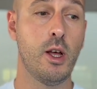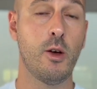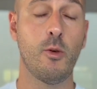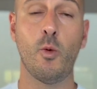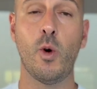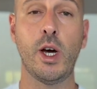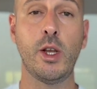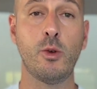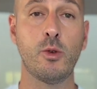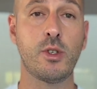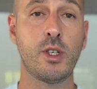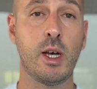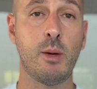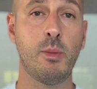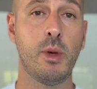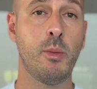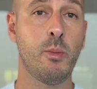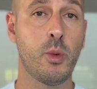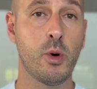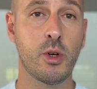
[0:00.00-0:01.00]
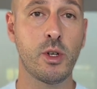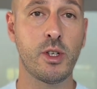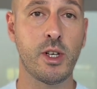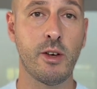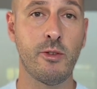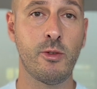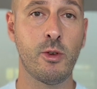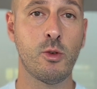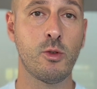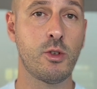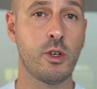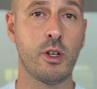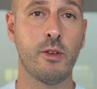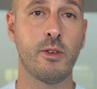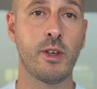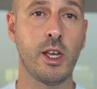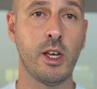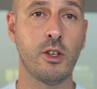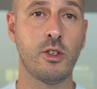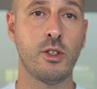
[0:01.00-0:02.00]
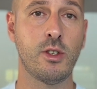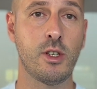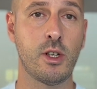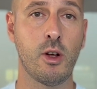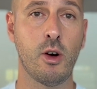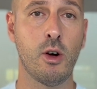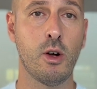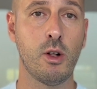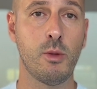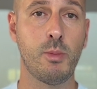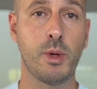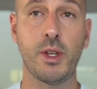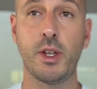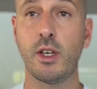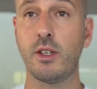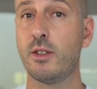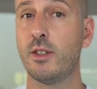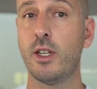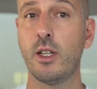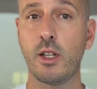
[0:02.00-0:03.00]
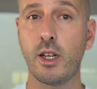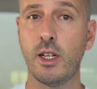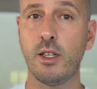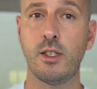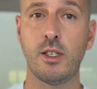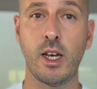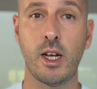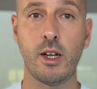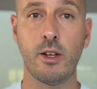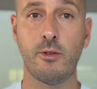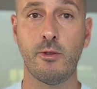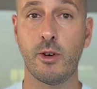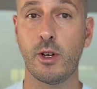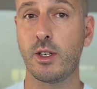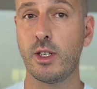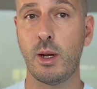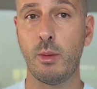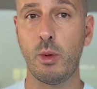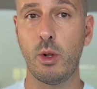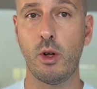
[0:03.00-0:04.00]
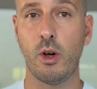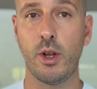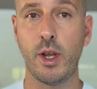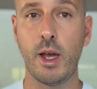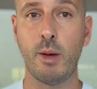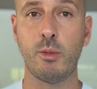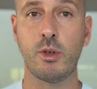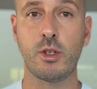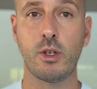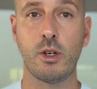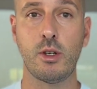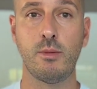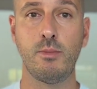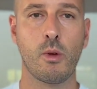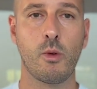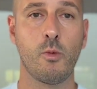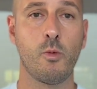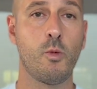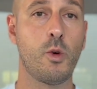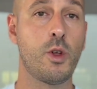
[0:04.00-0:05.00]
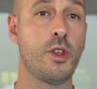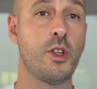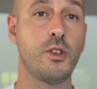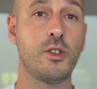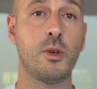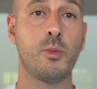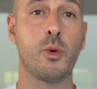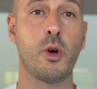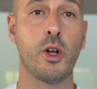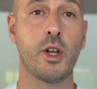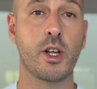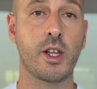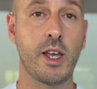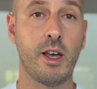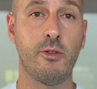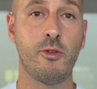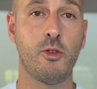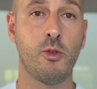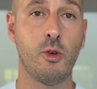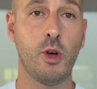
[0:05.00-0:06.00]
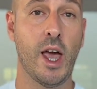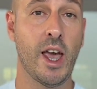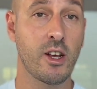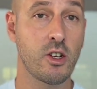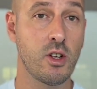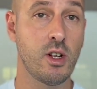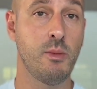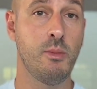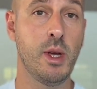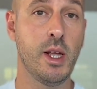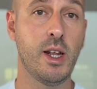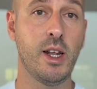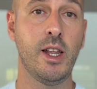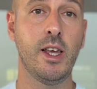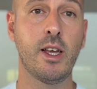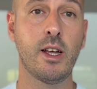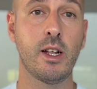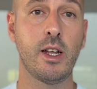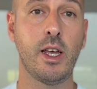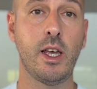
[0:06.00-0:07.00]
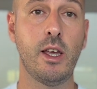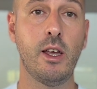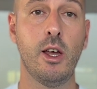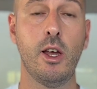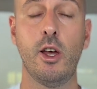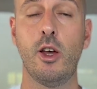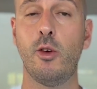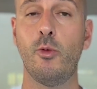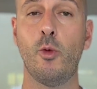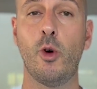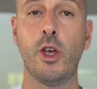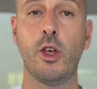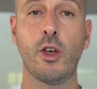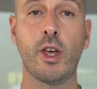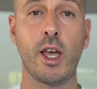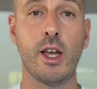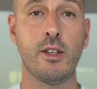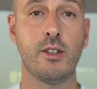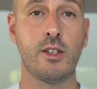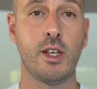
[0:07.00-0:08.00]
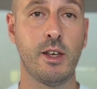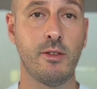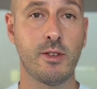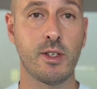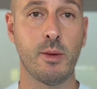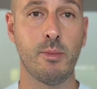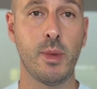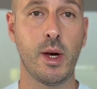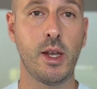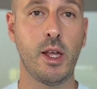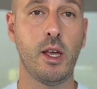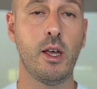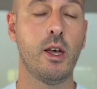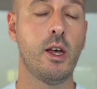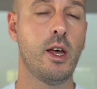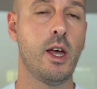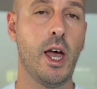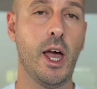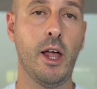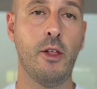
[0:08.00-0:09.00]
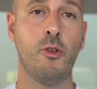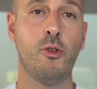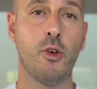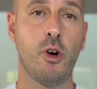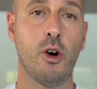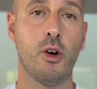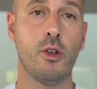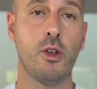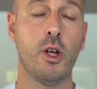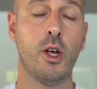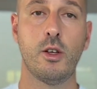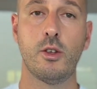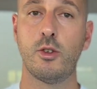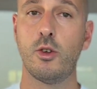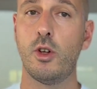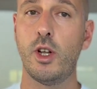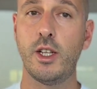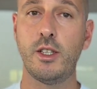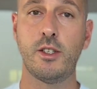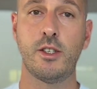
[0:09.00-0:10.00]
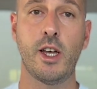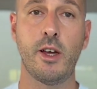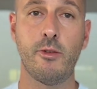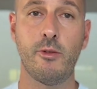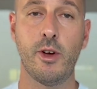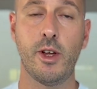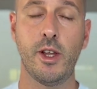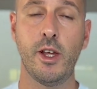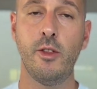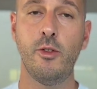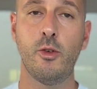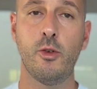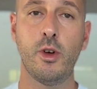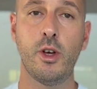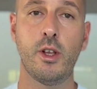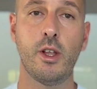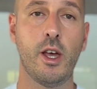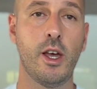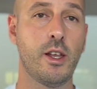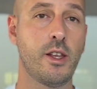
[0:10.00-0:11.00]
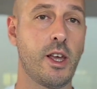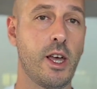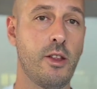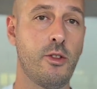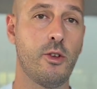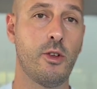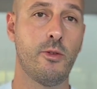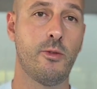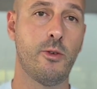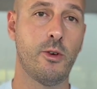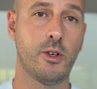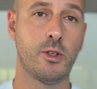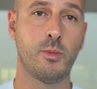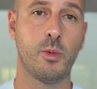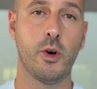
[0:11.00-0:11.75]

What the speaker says: why do some importers have no certifications at all, but they still can sell it, for example, on Amazon. What does your product have to actually meet legally, where you can save some money, and so on. So let's dive right into it and get to the first